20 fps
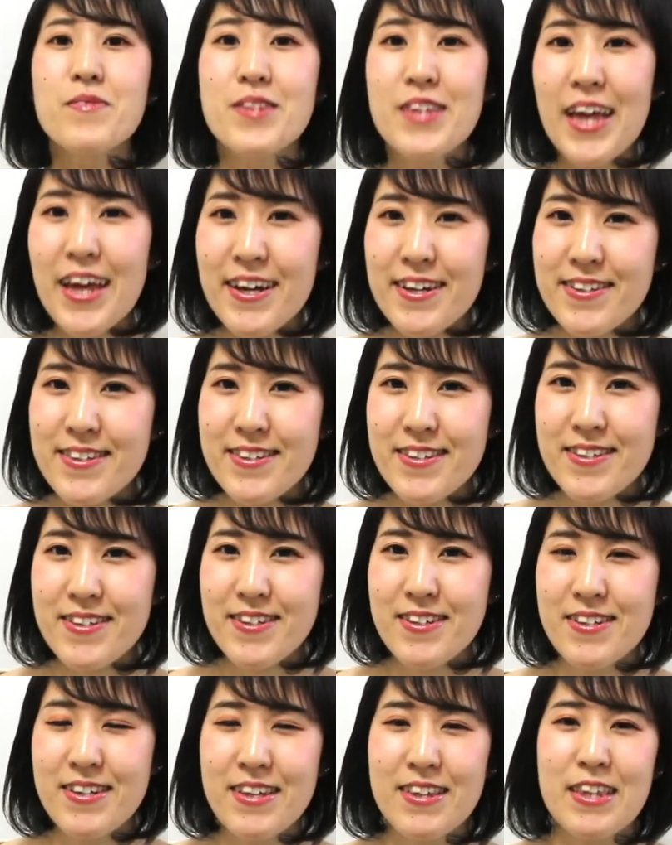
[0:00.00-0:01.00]

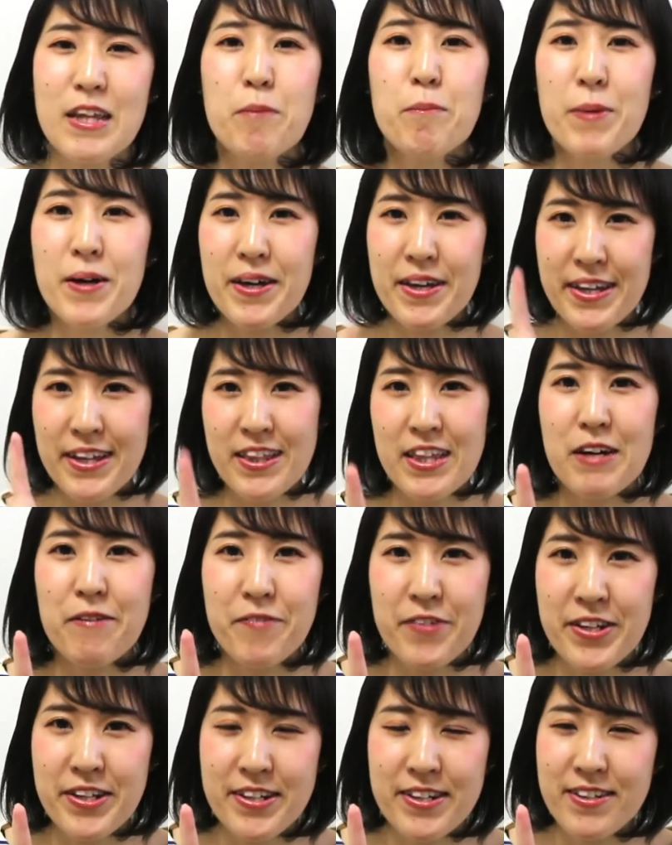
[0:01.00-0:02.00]
Next, number
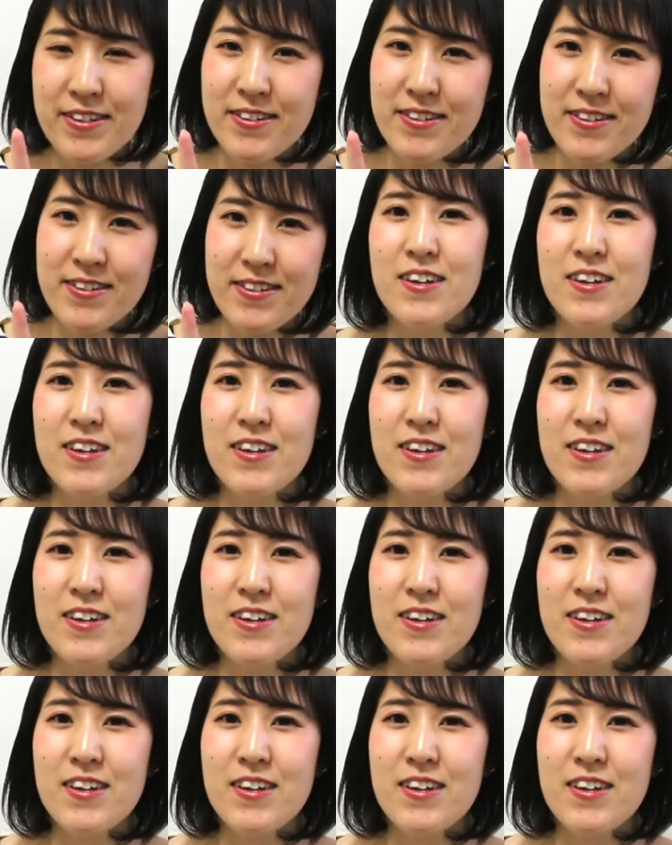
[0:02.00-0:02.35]
11.